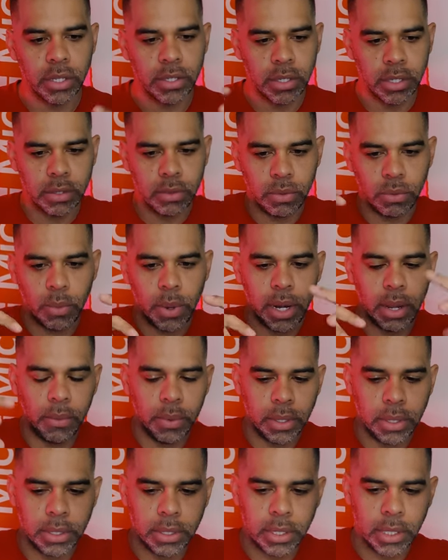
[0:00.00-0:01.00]
This is when it
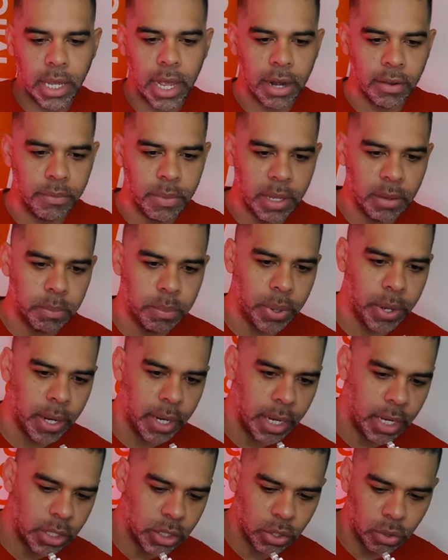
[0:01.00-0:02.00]
was kind of being
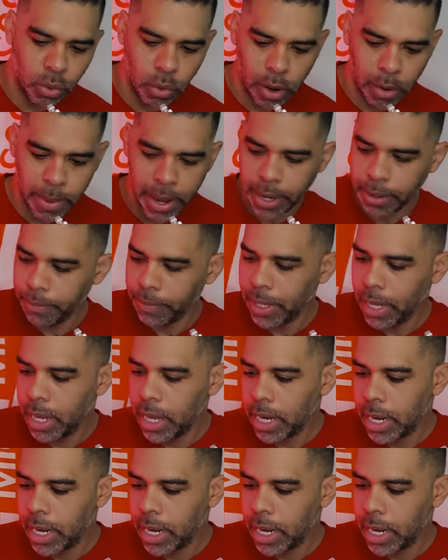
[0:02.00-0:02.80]
put into orbit.